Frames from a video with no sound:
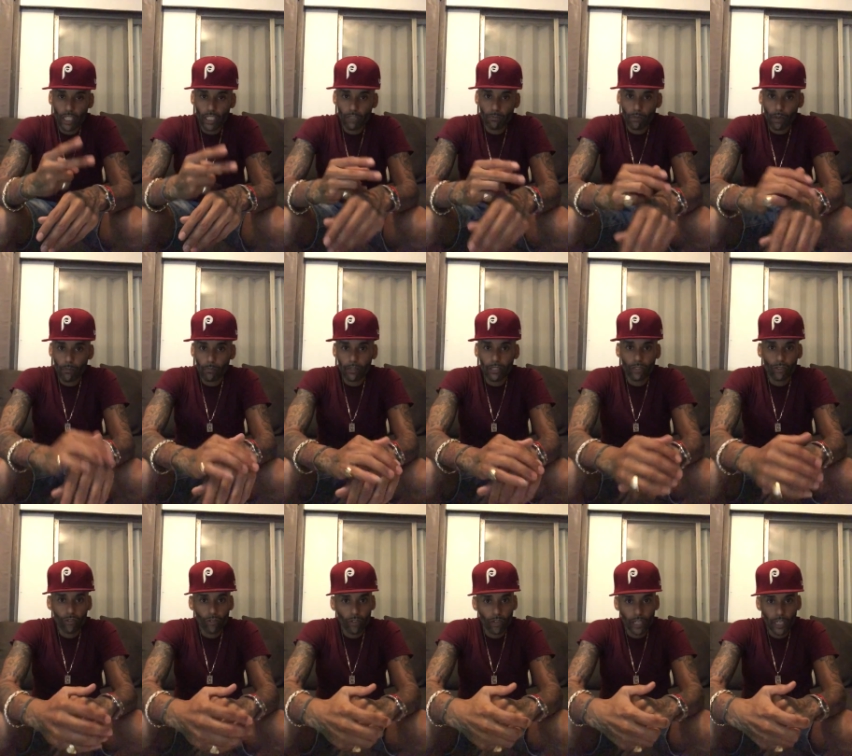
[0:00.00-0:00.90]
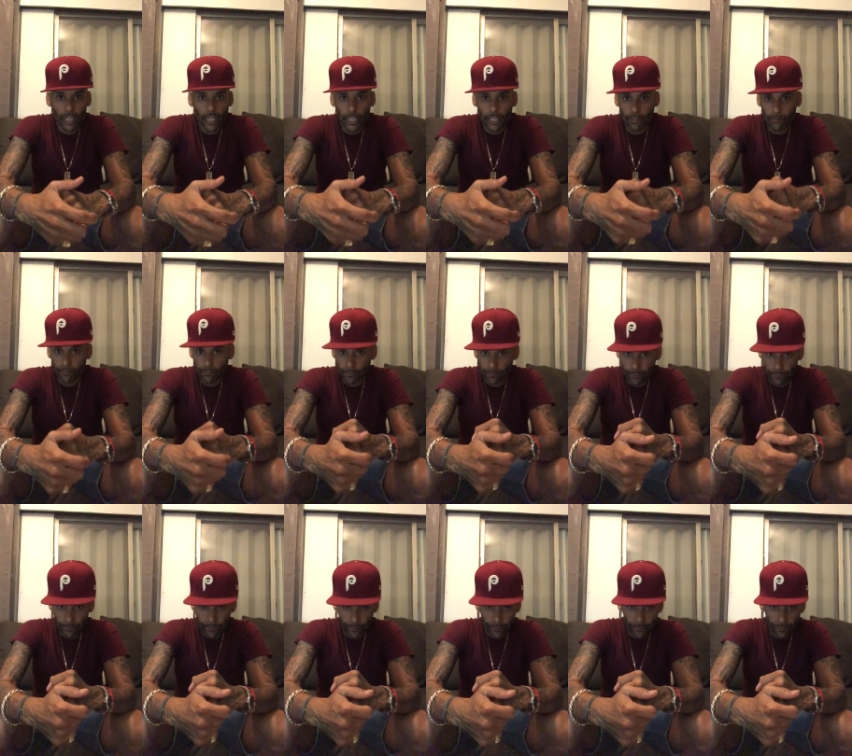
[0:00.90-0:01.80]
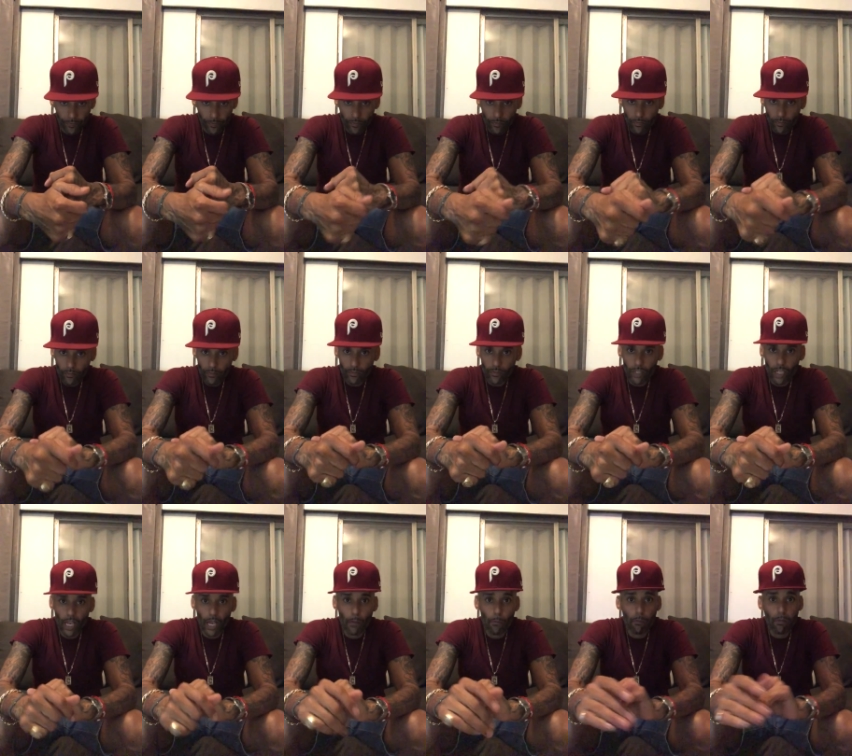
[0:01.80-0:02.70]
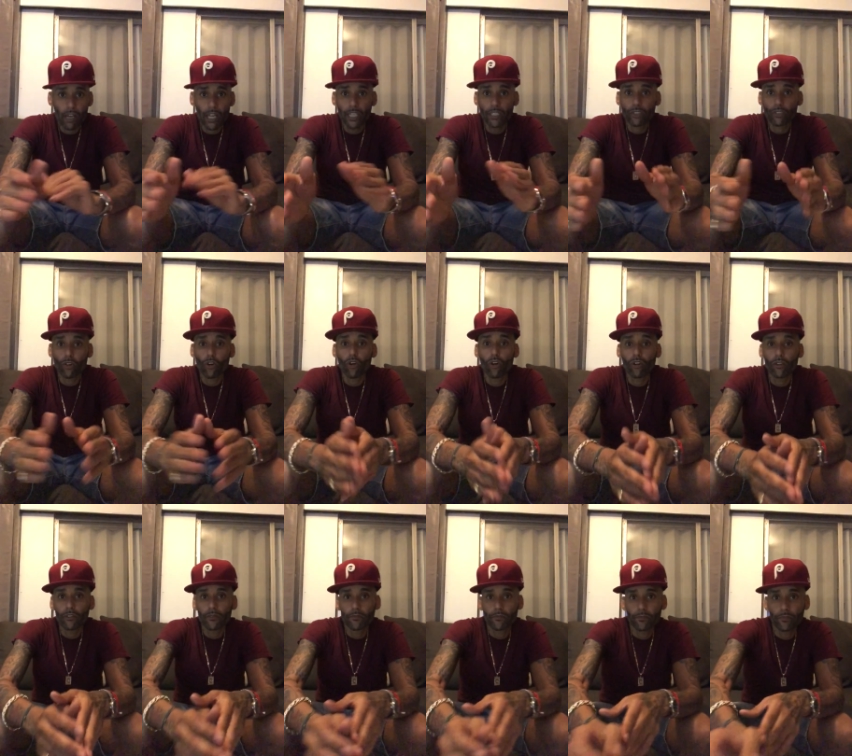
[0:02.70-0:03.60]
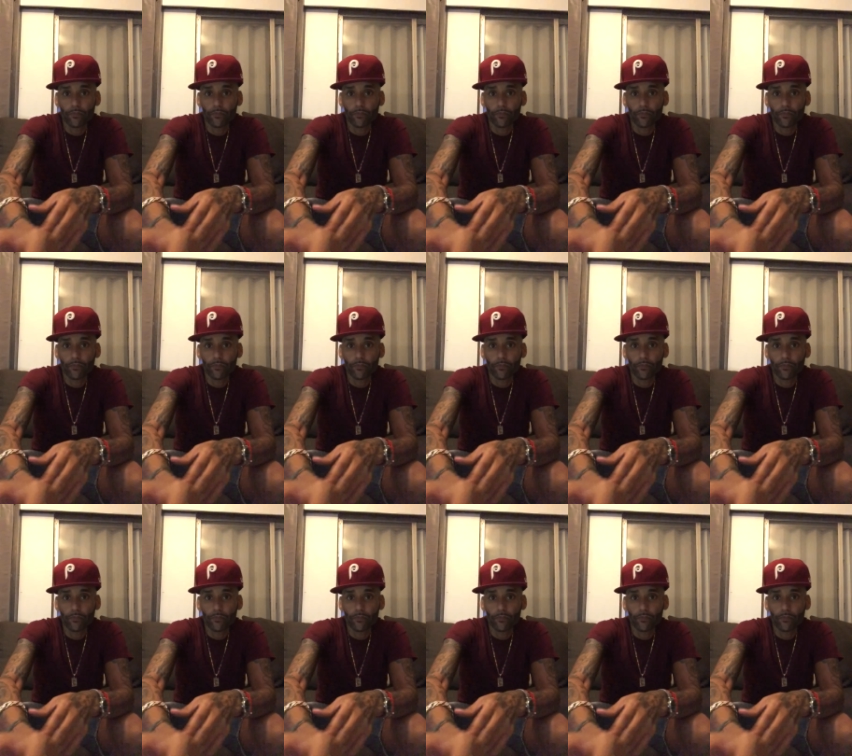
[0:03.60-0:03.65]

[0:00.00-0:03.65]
It's Papito El Rey, and bless all.